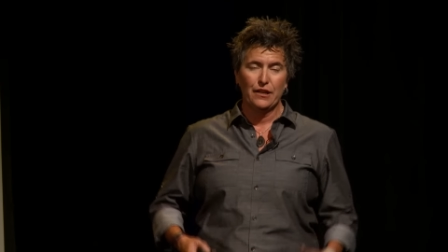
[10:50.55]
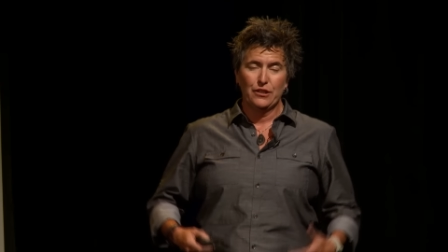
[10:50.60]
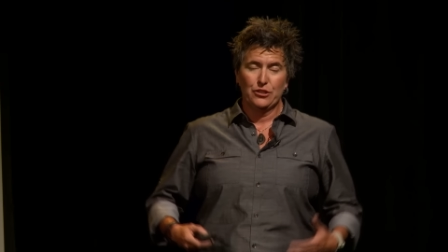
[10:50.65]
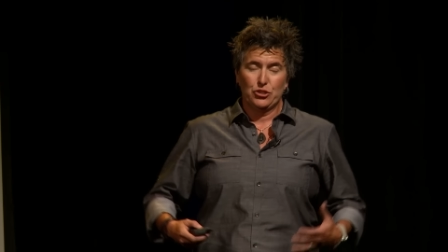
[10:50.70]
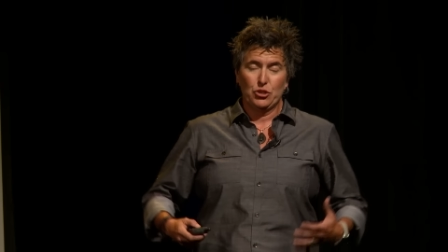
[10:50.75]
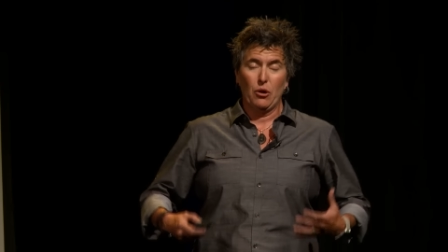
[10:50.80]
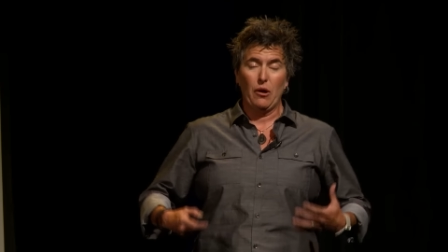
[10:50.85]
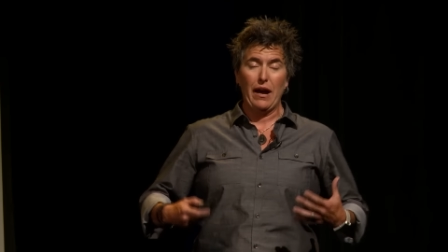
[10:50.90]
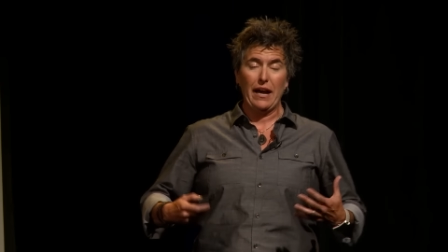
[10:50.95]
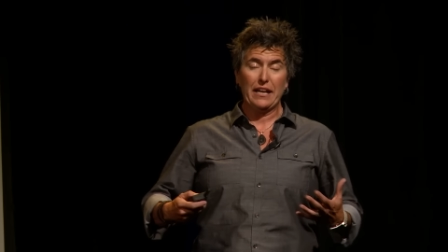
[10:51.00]

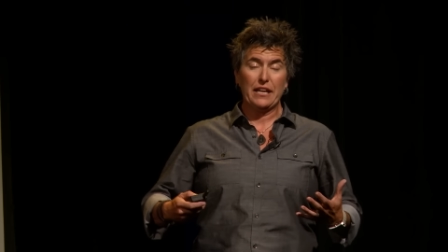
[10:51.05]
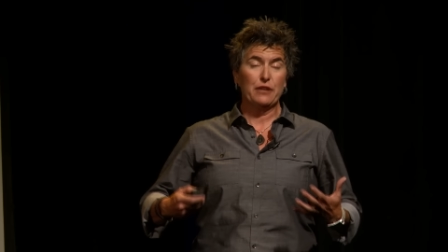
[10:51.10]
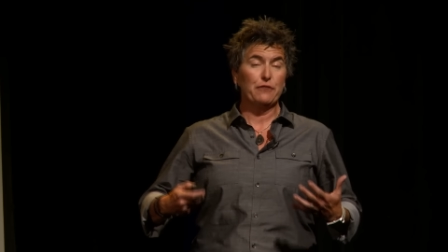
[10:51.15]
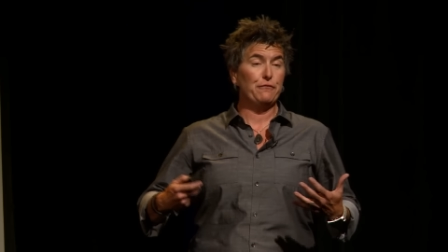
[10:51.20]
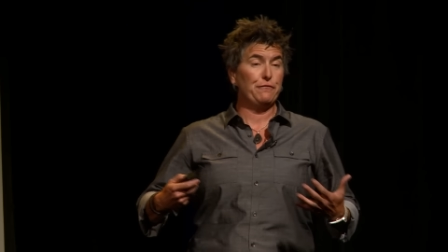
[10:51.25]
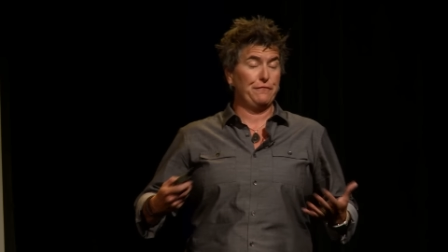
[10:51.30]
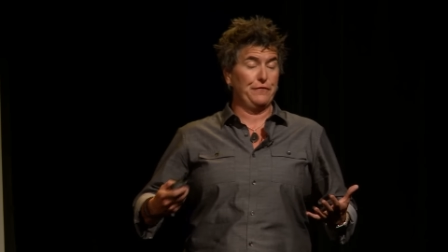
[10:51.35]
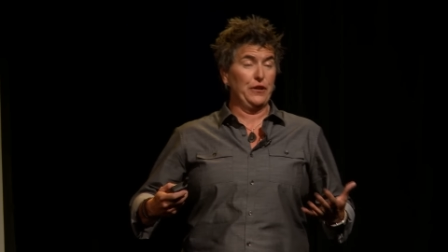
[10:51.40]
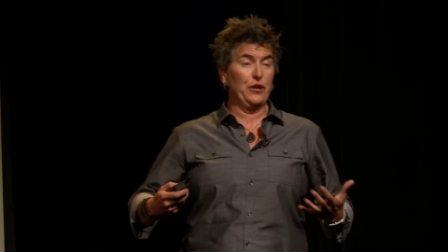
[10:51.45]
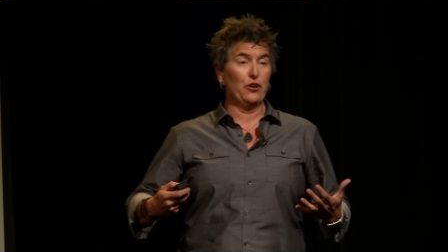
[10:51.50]
So I can
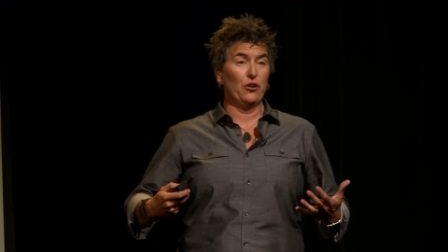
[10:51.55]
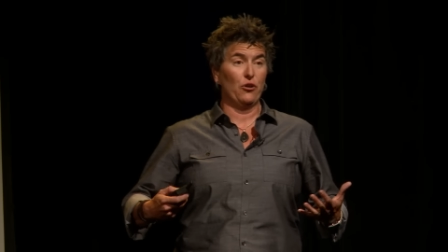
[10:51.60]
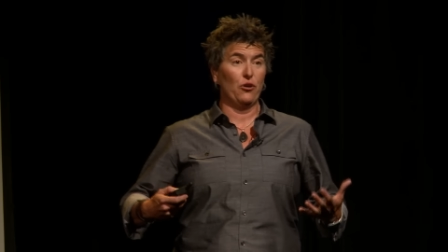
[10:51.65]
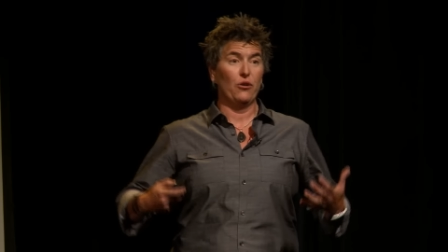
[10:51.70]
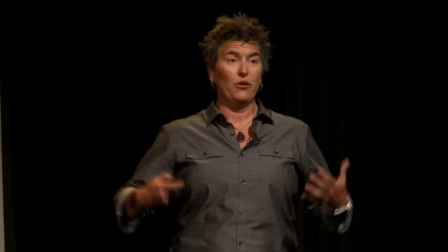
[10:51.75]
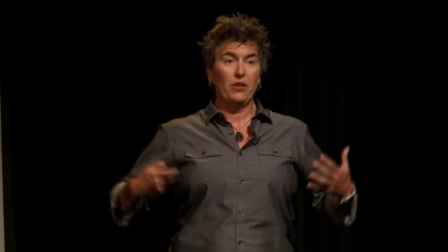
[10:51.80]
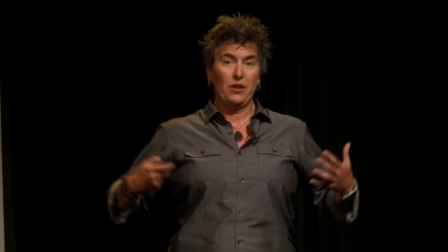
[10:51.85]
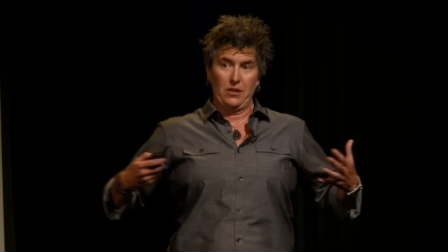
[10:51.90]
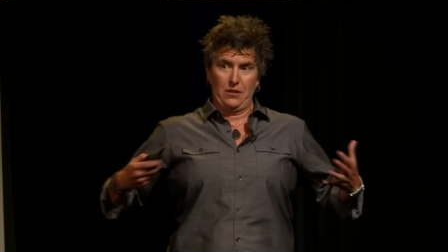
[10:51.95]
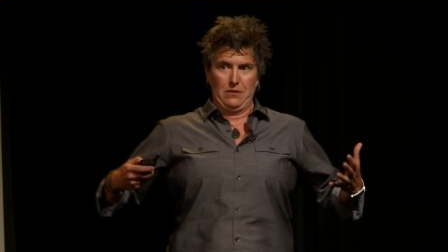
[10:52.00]

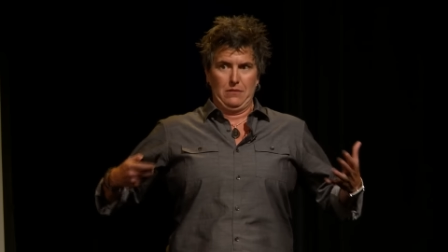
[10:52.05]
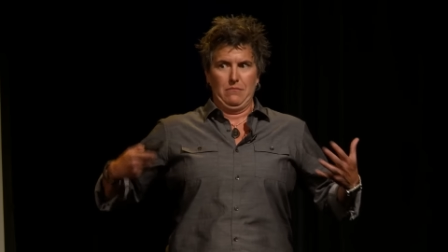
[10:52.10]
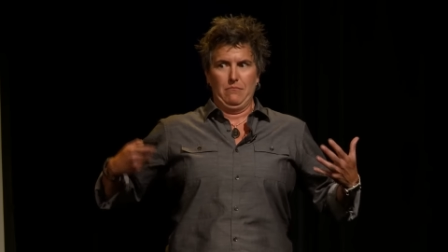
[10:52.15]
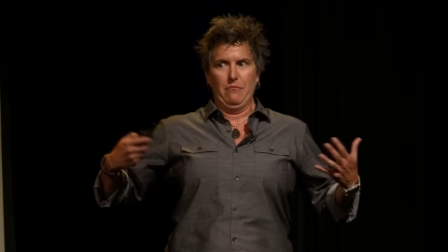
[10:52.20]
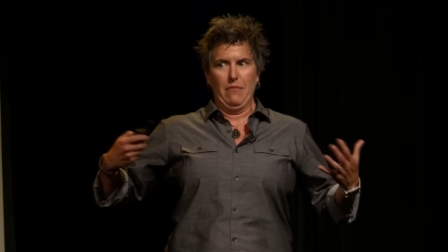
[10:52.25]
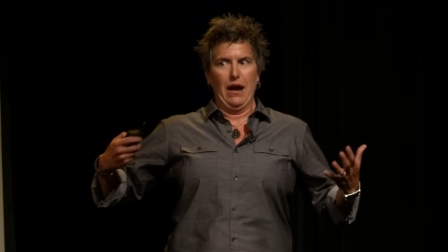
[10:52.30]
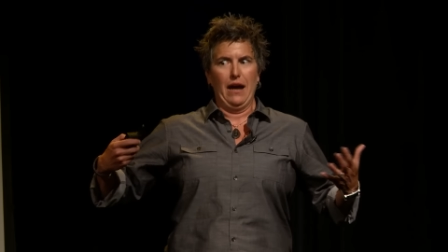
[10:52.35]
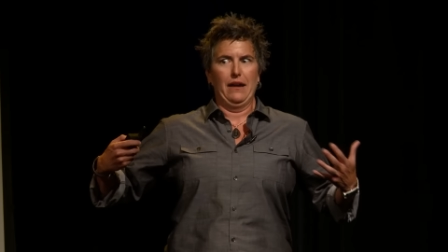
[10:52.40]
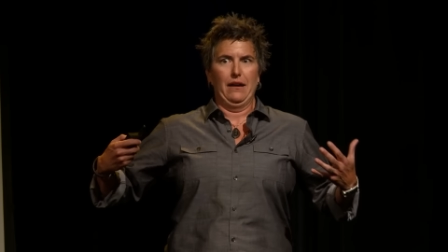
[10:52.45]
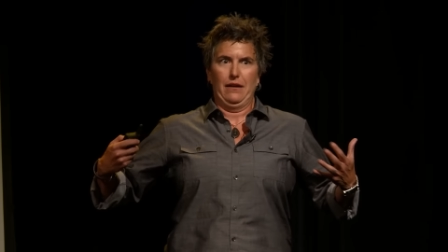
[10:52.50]
feel
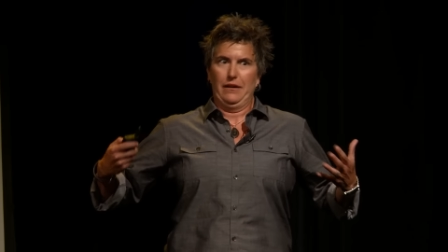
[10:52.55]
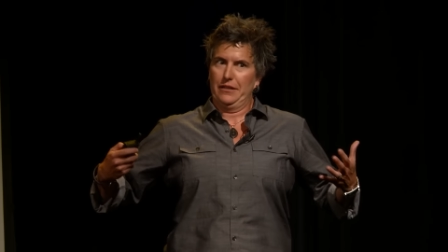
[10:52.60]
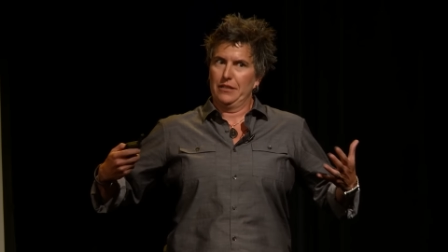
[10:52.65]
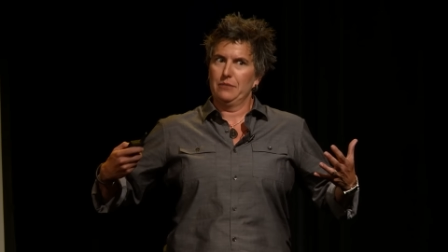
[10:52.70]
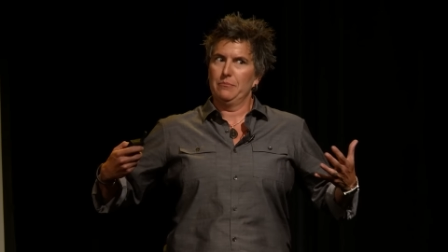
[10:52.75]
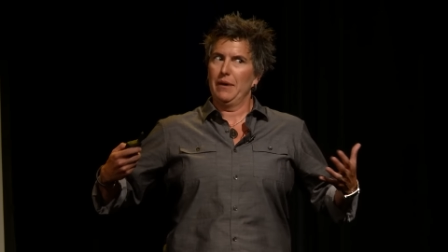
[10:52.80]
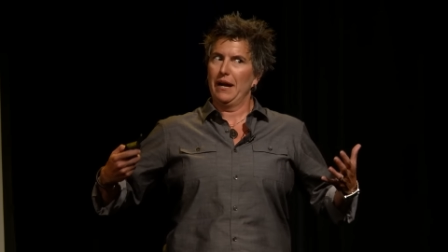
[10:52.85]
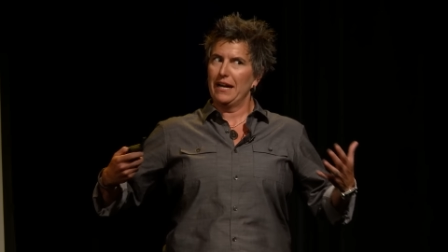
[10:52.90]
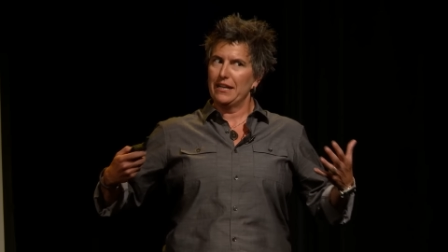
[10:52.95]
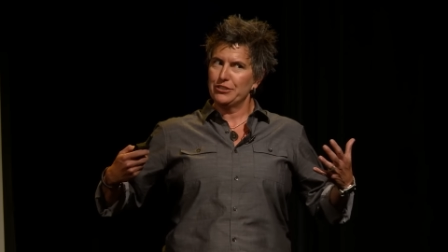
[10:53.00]
my
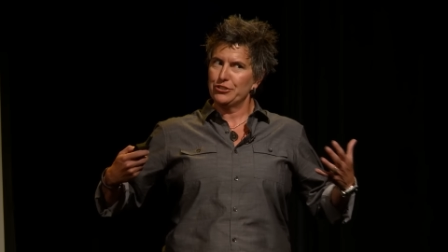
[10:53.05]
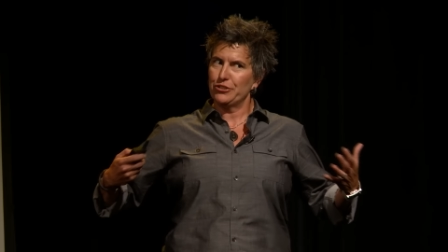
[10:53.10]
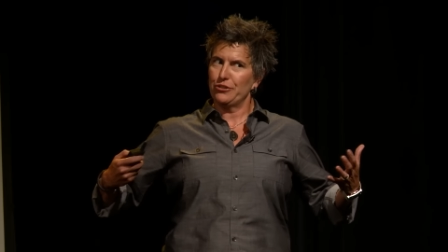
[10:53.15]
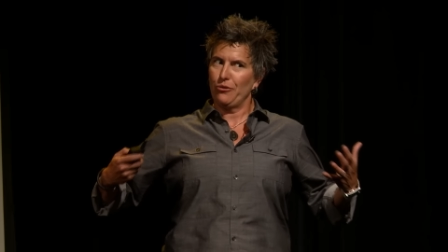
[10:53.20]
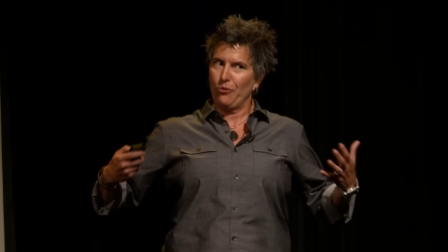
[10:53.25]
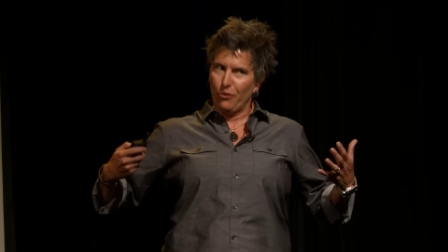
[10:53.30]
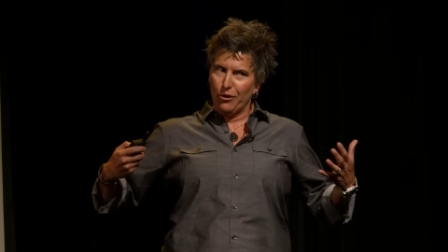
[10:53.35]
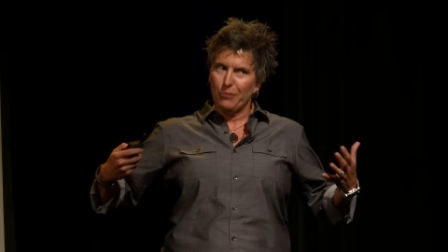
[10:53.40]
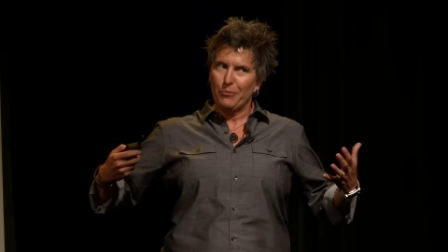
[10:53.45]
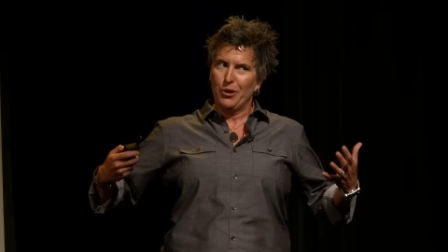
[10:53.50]
honey badger
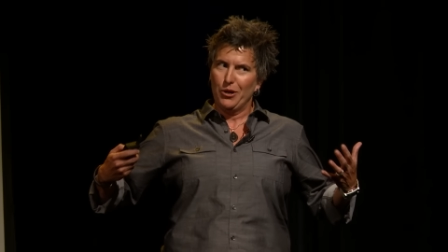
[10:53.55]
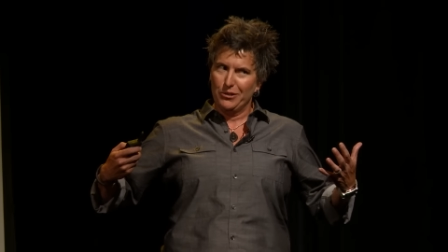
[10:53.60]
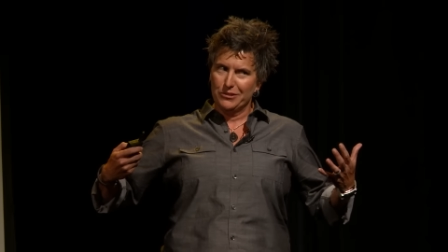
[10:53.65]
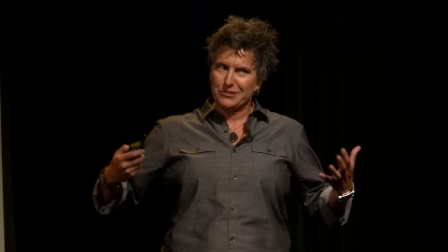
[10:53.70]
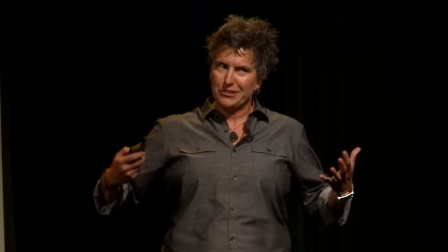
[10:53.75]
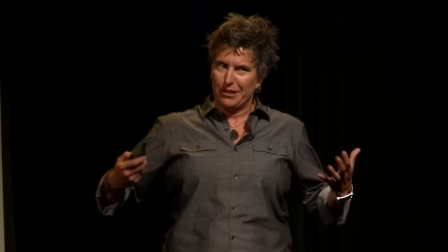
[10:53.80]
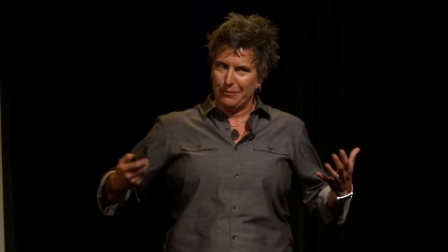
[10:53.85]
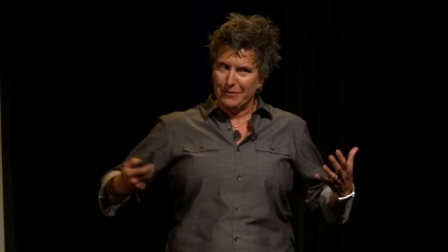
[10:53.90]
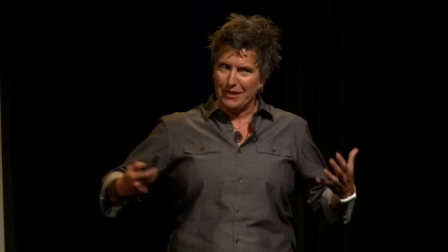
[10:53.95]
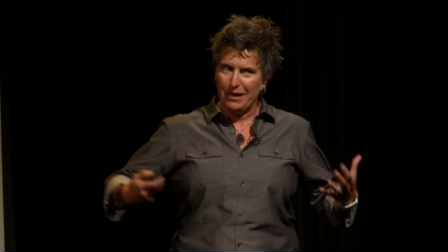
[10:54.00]

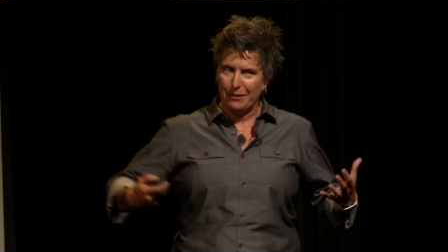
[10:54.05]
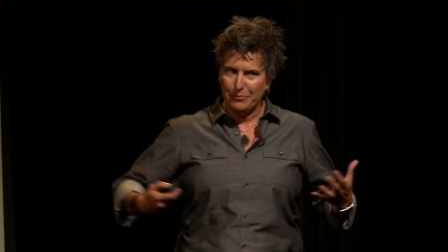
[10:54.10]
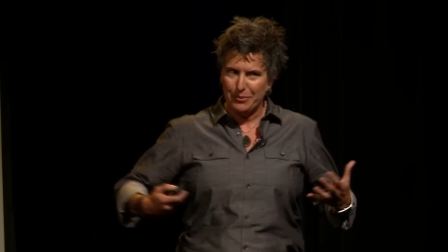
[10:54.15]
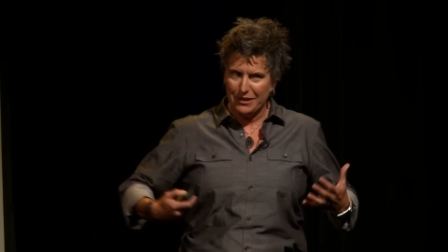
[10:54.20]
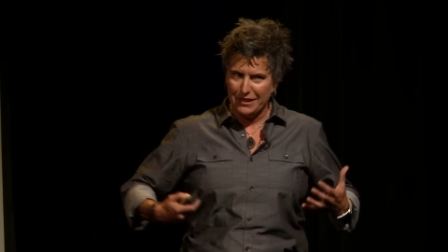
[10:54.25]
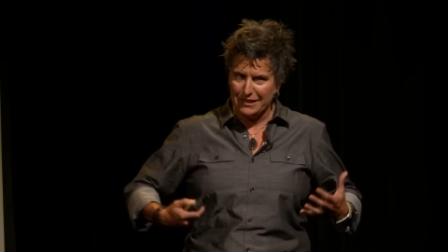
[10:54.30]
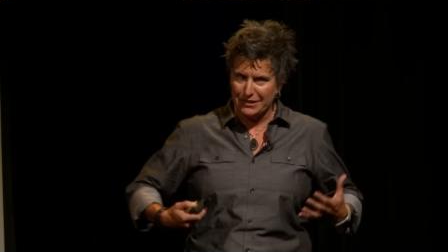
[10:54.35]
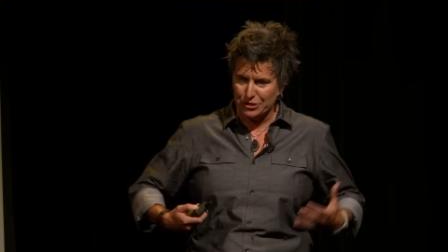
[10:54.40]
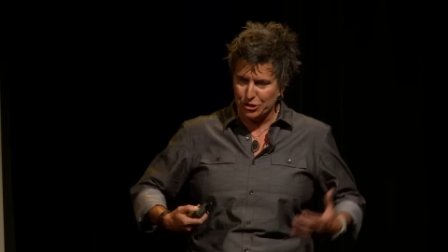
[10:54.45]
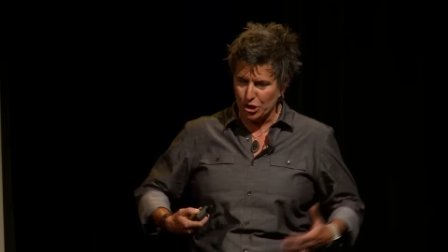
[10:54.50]
hormones coming on
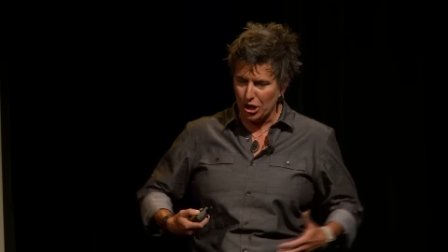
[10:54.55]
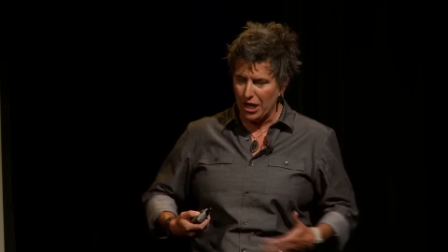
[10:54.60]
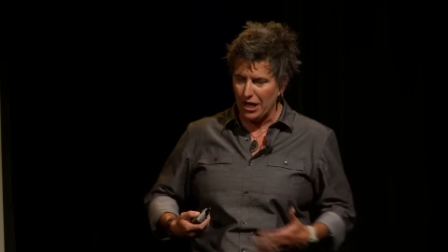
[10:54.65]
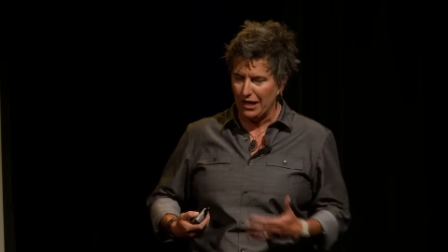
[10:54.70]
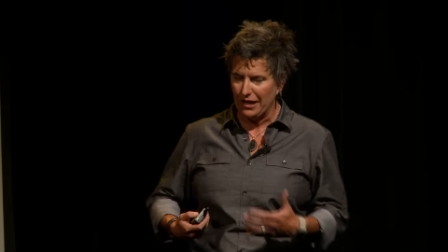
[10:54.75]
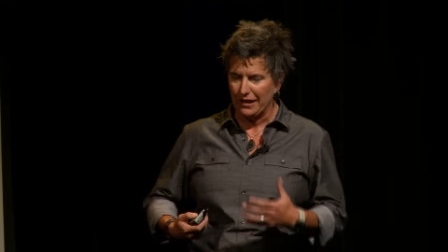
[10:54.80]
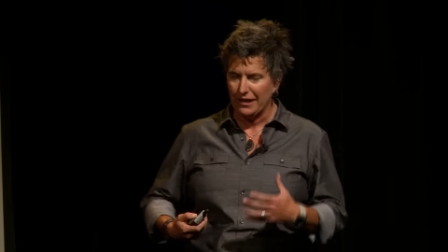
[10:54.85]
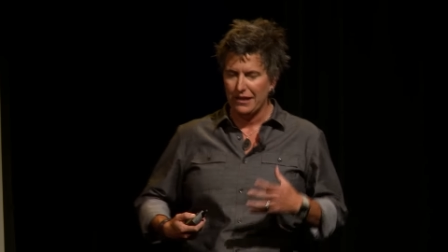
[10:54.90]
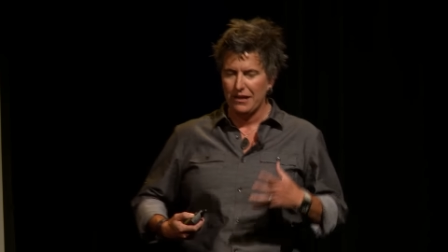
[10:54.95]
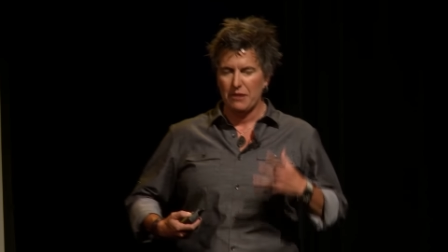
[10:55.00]
pretty strong.